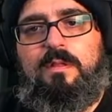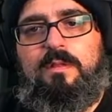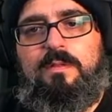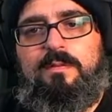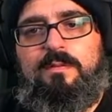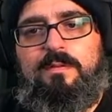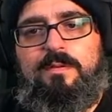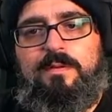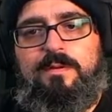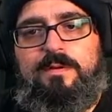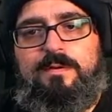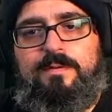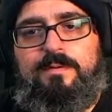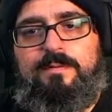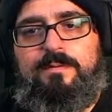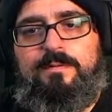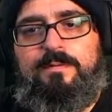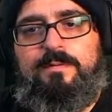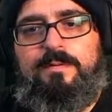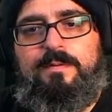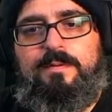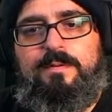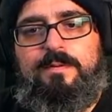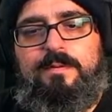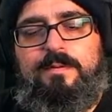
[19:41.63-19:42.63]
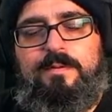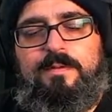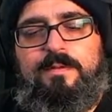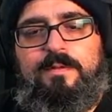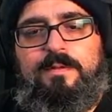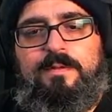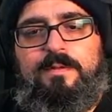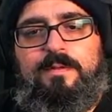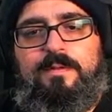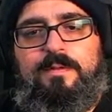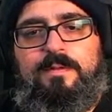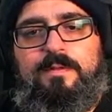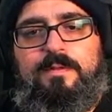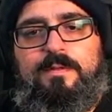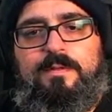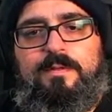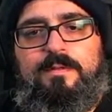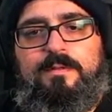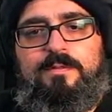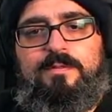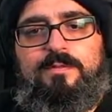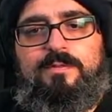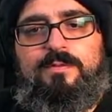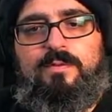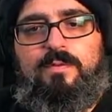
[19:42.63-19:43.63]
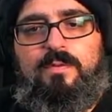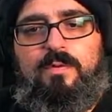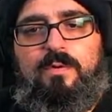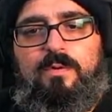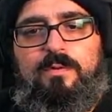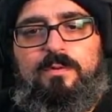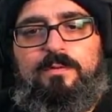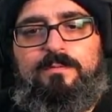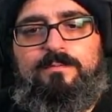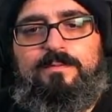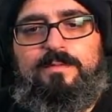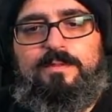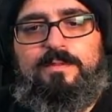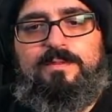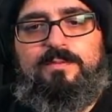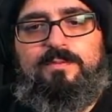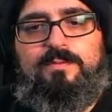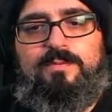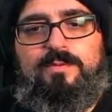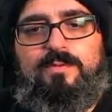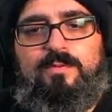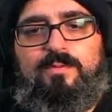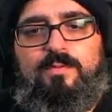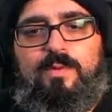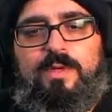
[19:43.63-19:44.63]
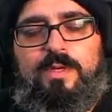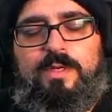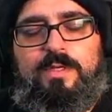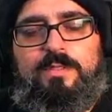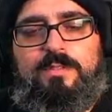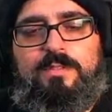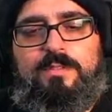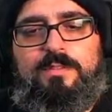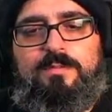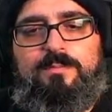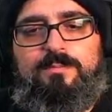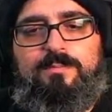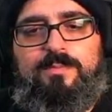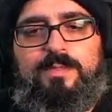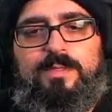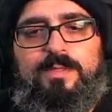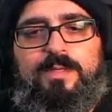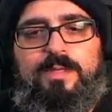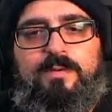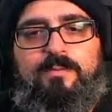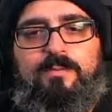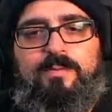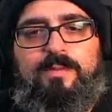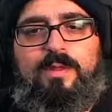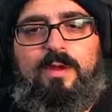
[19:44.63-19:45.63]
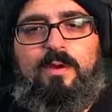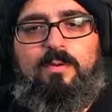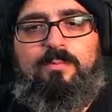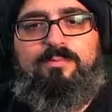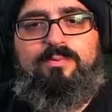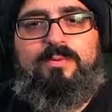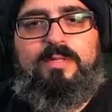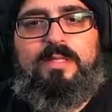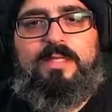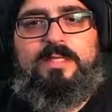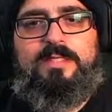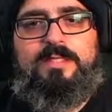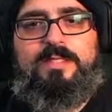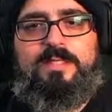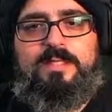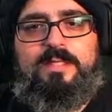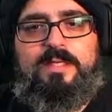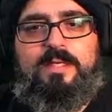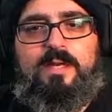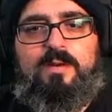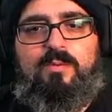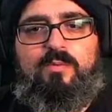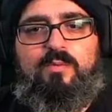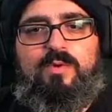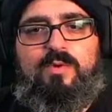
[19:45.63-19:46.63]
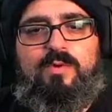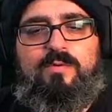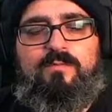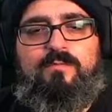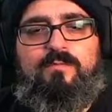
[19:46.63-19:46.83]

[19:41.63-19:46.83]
There. So all of this was a waste, but without placing it, I would